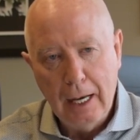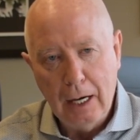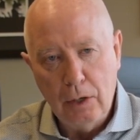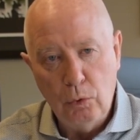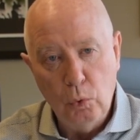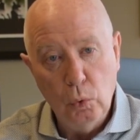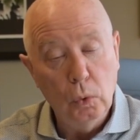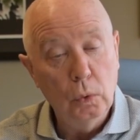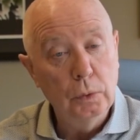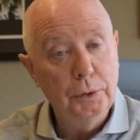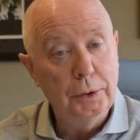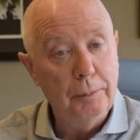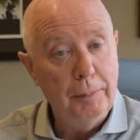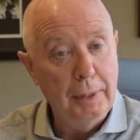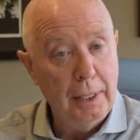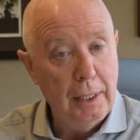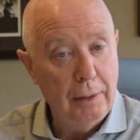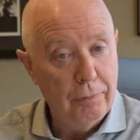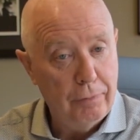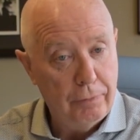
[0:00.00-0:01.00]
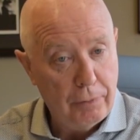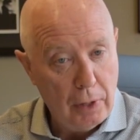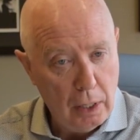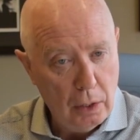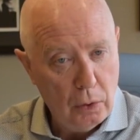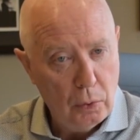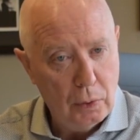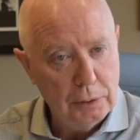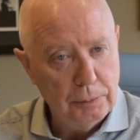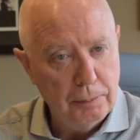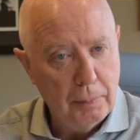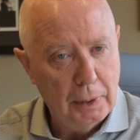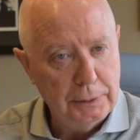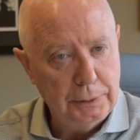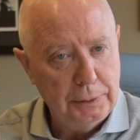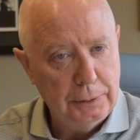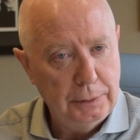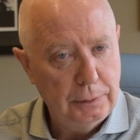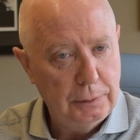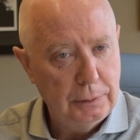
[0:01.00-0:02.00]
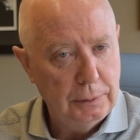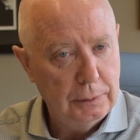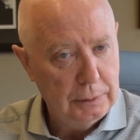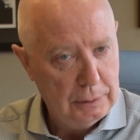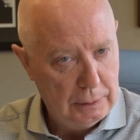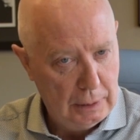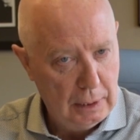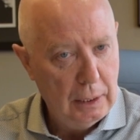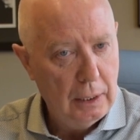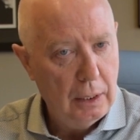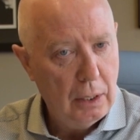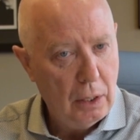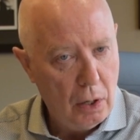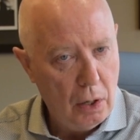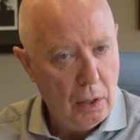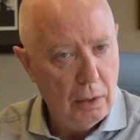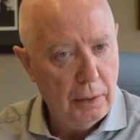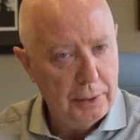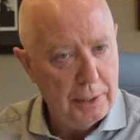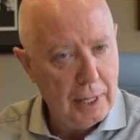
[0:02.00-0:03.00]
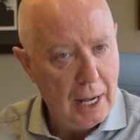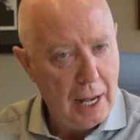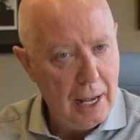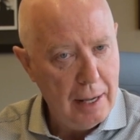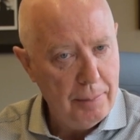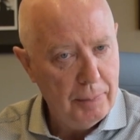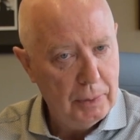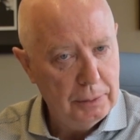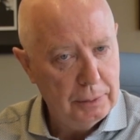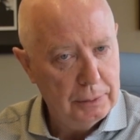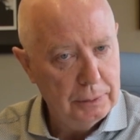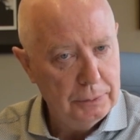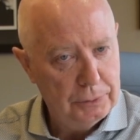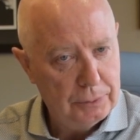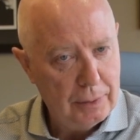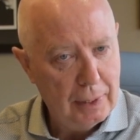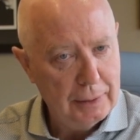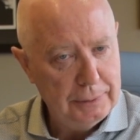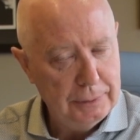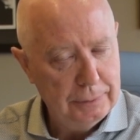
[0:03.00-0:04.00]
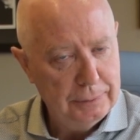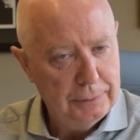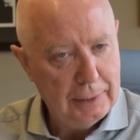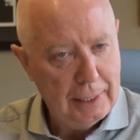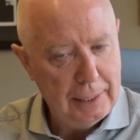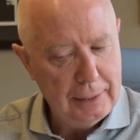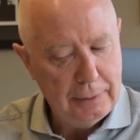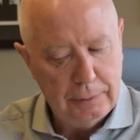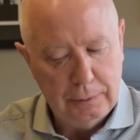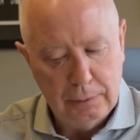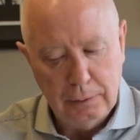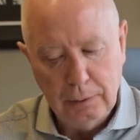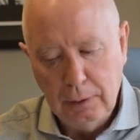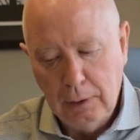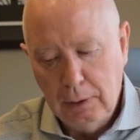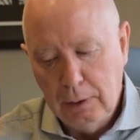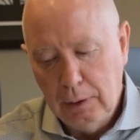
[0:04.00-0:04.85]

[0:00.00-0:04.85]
rules are being followed as much all the time on construction sites.